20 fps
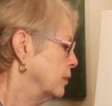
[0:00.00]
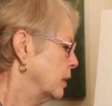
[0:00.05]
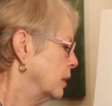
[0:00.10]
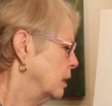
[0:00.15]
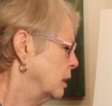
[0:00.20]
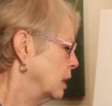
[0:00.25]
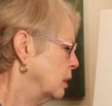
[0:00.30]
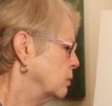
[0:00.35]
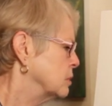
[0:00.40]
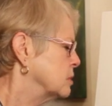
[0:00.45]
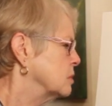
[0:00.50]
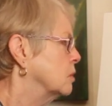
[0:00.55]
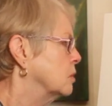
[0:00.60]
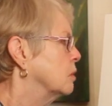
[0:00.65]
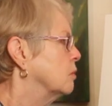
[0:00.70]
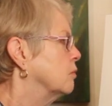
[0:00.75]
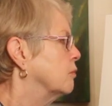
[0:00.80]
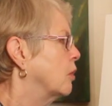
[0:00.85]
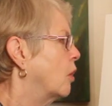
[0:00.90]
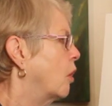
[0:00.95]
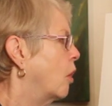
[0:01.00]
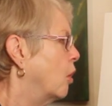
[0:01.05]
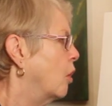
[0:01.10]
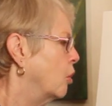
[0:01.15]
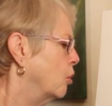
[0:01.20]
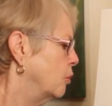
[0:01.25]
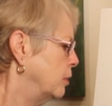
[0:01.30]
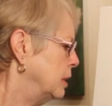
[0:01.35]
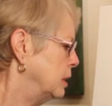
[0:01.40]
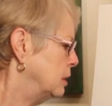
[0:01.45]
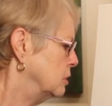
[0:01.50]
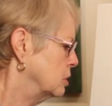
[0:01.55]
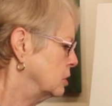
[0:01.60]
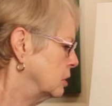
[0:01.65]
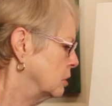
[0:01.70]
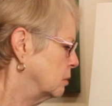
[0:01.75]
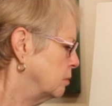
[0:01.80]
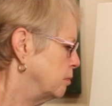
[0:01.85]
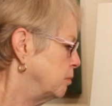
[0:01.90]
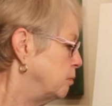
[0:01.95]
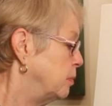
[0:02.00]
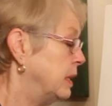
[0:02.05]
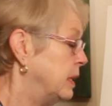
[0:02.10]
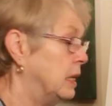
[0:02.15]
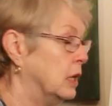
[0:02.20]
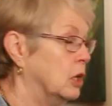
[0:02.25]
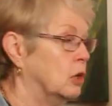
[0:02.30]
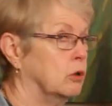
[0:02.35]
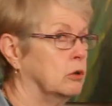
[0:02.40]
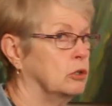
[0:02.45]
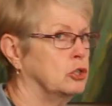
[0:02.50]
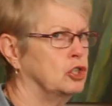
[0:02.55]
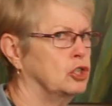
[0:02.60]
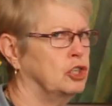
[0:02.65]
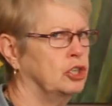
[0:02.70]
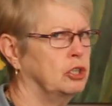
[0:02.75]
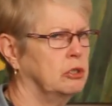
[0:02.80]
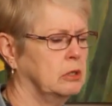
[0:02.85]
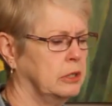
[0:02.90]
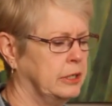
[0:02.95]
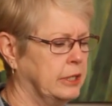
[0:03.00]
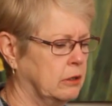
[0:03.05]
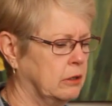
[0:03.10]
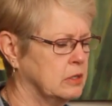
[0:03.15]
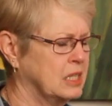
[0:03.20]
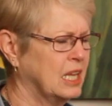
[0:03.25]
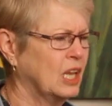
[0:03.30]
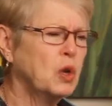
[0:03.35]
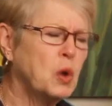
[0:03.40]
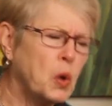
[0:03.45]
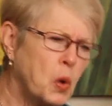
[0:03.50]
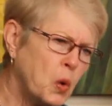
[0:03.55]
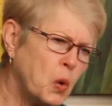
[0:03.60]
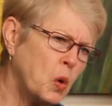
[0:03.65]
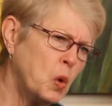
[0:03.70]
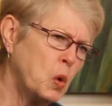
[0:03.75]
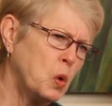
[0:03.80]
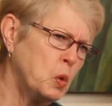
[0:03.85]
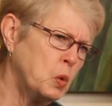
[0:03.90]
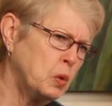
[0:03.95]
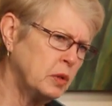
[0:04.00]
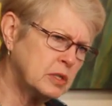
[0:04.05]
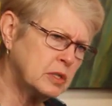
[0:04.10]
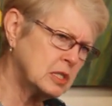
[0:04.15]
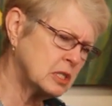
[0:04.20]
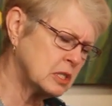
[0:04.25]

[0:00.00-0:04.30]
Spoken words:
And I was sort of always, being her cheerleader and saying, no, this